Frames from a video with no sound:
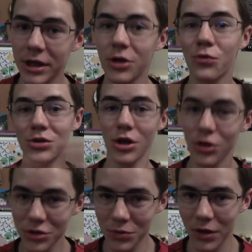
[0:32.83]
was
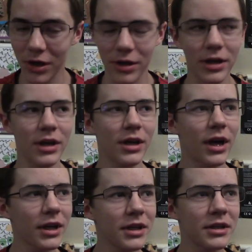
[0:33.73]
also gone. I
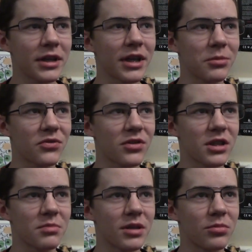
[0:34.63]
need nicknames for these
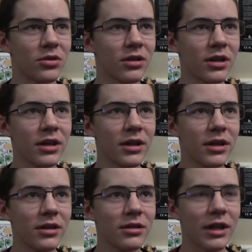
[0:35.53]
people.
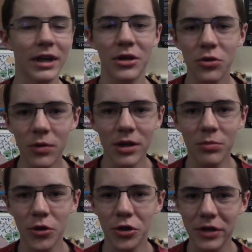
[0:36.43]
Like, I don't want to
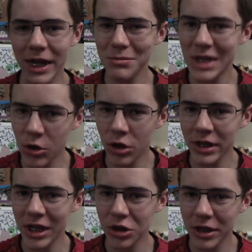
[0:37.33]
put their names out on the
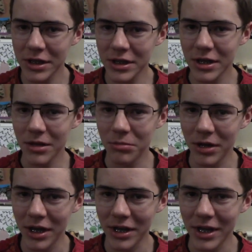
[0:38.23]
internet,
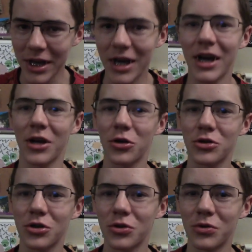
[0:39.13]
but I
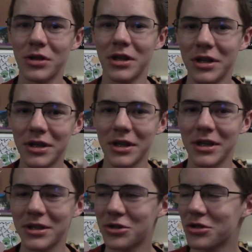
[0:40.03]
also need
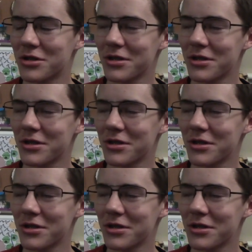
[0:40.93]
just